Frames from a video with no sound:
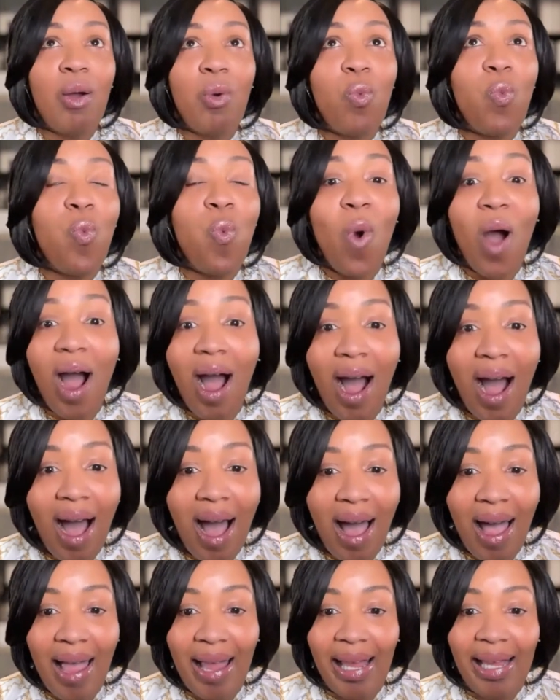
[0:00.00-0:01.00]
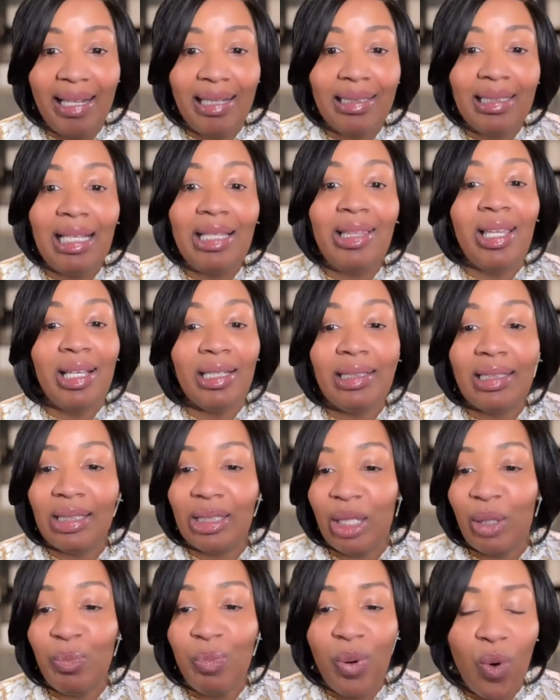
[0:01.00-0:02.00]
why this is
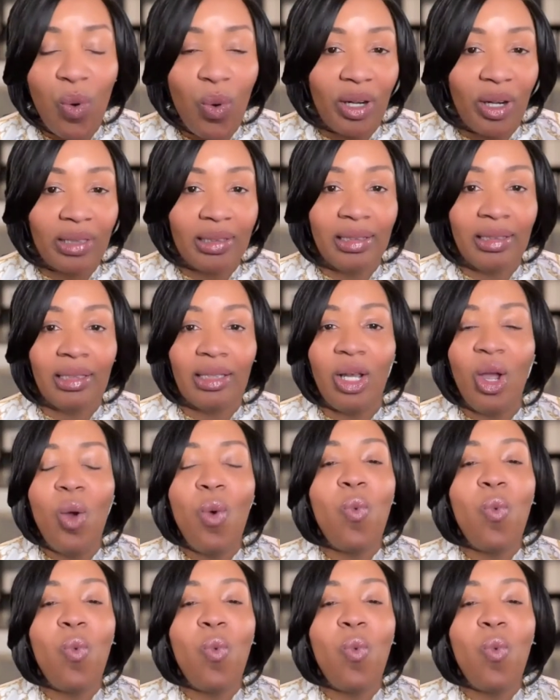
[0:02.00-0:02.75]
important,